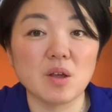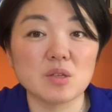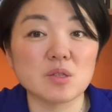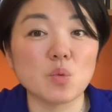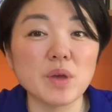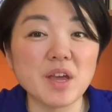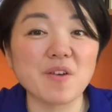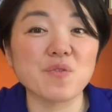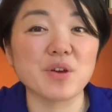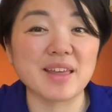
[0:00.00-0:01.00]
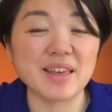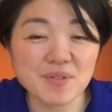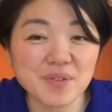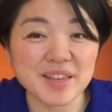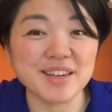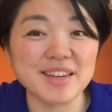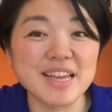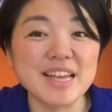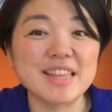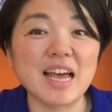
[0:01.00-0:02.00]
So we are forgiven.
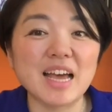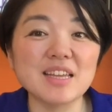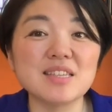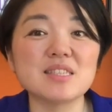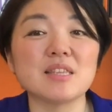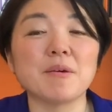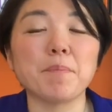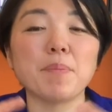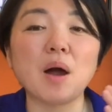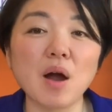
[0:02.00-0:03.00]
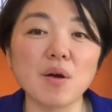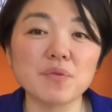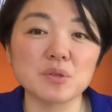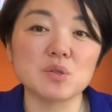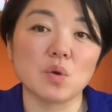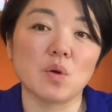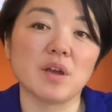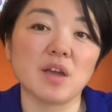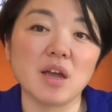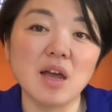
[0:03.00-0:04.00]
That is the powerful
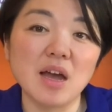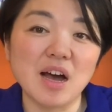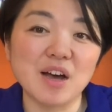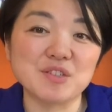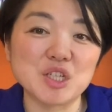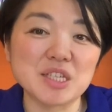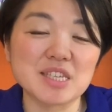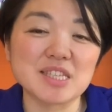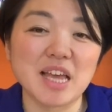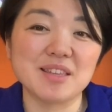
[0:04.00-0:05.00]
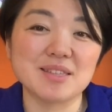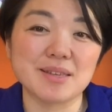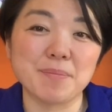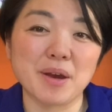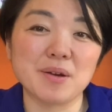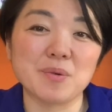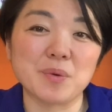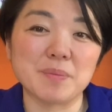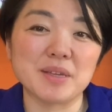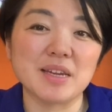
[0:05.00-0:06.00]
story of Jesus and the Samaritan
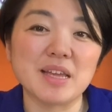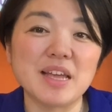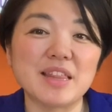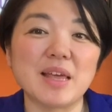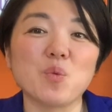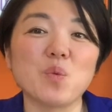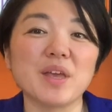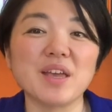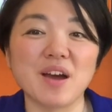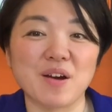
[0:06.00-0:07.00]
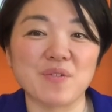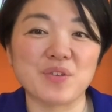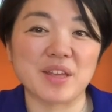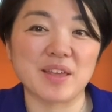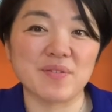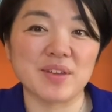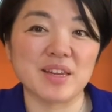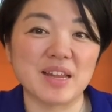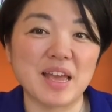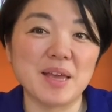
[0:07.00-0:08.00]
woman, that we are
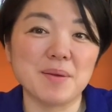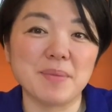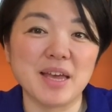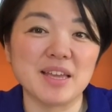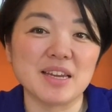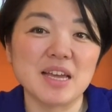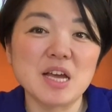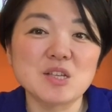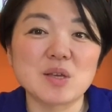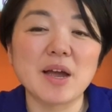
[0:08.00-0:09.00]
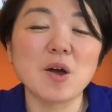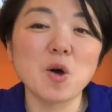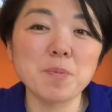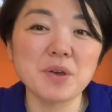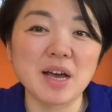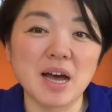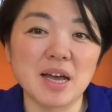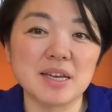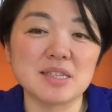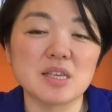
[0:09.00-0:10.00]
forgiven. Amen. So I hope you
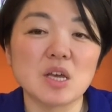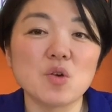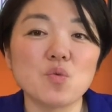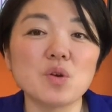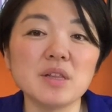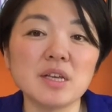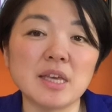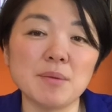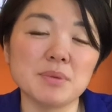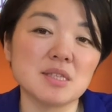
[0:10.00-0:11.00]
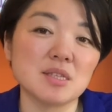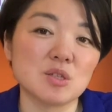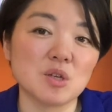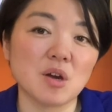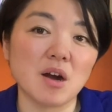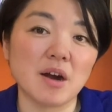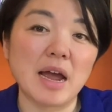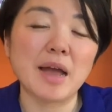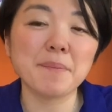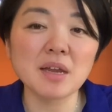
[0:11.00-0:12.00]
guys really keep this into your heart.
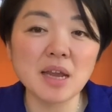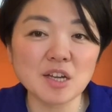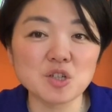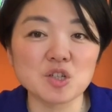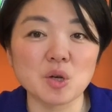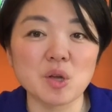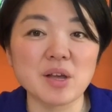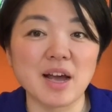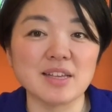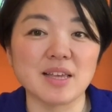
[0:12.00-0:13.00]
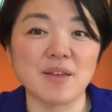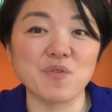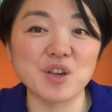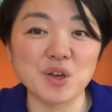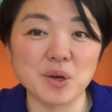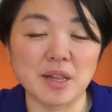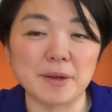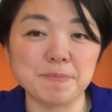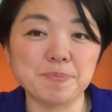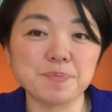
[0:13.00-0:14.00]
I'm going to actually show you guys a video
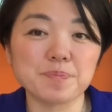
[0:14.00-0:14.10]
clip